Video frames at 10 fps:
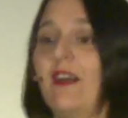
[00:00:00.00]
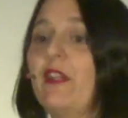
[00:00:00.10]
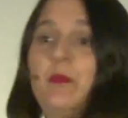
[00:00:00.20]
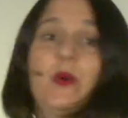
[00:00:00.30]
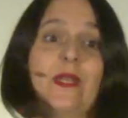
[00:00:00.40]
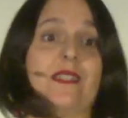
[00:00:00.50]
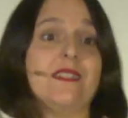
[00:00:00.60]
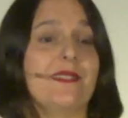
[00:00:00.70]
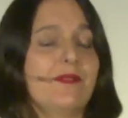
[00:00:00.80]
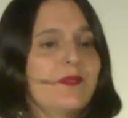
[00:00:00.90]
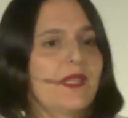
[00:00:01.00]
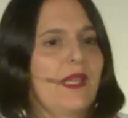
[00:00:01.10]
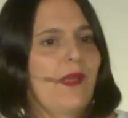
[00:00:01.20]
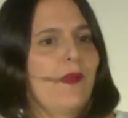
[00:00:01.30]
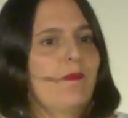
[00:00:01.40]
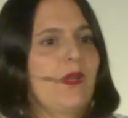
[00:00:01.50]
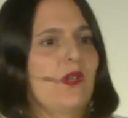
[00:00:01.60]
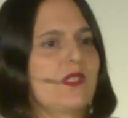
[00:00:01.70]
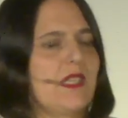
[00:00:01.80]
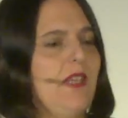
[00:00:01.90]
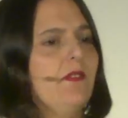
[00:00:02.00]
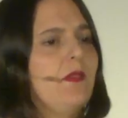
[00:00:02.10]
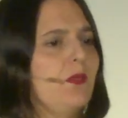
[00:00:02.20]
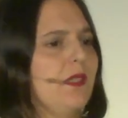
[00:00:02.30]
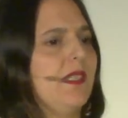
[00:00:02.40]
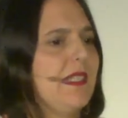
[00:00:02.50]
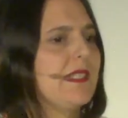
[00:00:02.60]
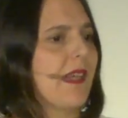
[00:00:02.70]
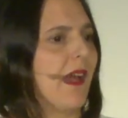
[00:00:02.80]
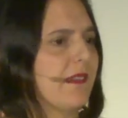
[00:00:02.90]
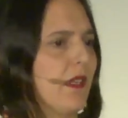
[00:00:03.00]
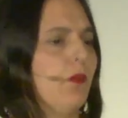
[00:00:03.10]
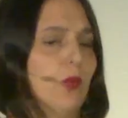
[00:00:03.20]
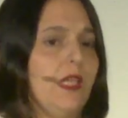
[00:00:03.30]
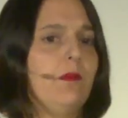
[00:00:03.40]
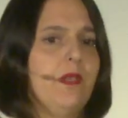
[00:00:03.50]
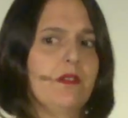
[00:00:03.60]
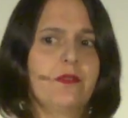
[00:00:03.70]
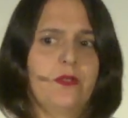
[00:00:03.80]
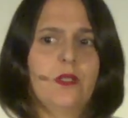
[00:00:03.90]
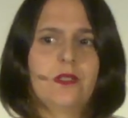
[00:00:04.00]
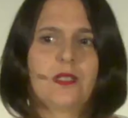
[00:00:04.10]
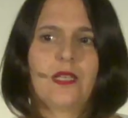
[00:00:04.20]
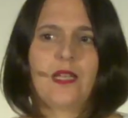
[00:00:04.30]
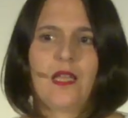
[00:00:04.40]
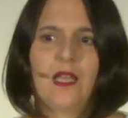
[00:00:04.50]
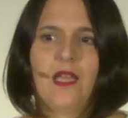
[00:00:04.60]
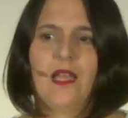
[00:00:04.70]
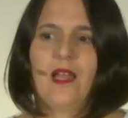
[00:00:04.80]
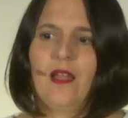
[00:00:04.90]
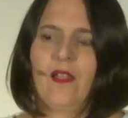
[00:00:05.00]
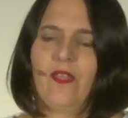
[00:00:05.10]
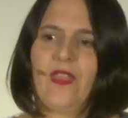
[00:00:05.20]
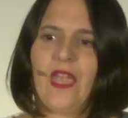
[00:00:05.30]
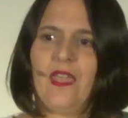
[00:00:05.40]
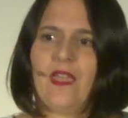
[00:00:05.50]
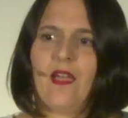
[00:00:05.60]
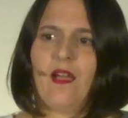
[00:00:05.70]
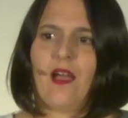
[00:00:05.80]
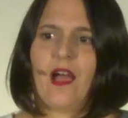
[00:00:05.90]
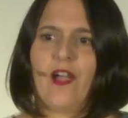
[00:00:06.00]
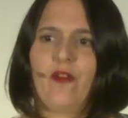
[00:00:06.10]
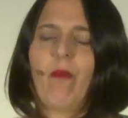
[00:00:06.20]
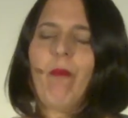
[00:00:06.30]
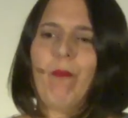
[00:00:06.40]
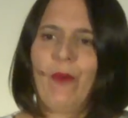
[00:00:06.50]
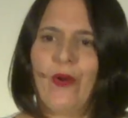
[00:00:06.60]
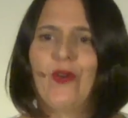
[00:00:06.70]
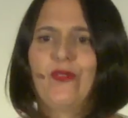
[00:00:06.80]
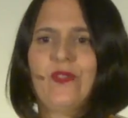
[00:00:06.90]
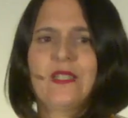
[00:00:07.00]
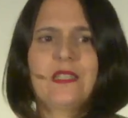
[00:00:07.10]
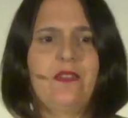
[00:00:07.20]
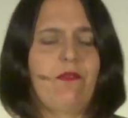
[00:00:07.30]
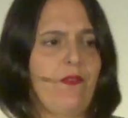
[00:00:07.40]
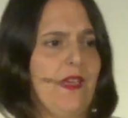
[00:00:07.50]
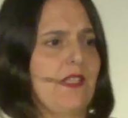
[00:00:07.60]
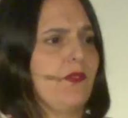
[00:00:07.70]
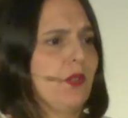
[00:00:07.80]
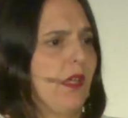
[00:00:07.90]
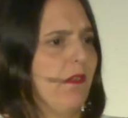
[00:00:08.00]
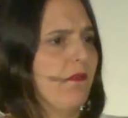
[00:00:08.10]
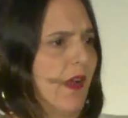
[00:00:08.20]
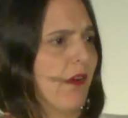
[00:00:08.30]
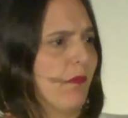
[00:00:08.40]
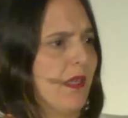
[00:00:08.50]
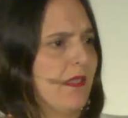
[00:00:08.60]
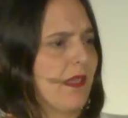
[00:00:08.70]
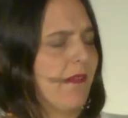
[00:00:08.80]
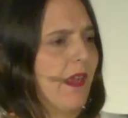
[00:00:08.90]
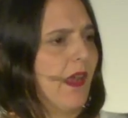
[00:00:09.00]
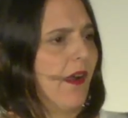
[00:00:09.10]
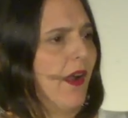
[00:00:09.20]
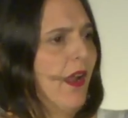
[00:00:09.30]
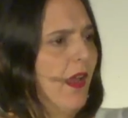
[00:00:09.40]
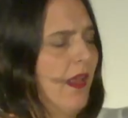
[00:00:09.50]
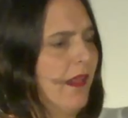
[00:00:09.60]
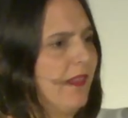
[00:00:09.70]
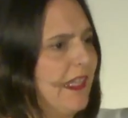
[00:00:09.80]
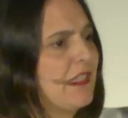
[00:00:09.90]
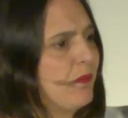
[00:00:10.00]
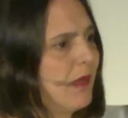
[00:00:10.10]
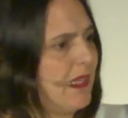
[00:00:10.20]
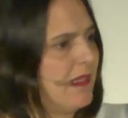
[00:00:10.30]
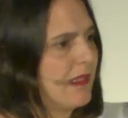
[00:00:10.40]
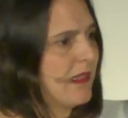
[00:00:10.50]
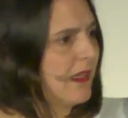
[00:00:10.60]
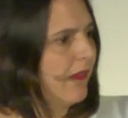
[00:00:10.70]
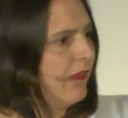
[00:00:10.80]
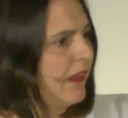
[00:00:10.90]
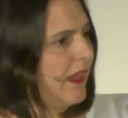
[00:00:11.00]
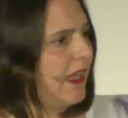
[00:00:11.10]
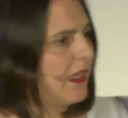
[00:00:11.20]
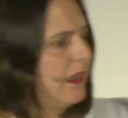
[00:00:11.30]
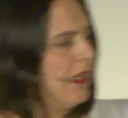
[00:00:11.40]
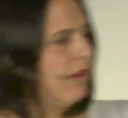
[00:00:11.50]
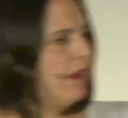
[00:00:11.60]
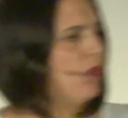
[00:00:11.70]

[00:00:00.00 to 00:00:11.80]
got a point, because even when these cats are really beautiful, they are perfectly fit for their environments. And this means that they can live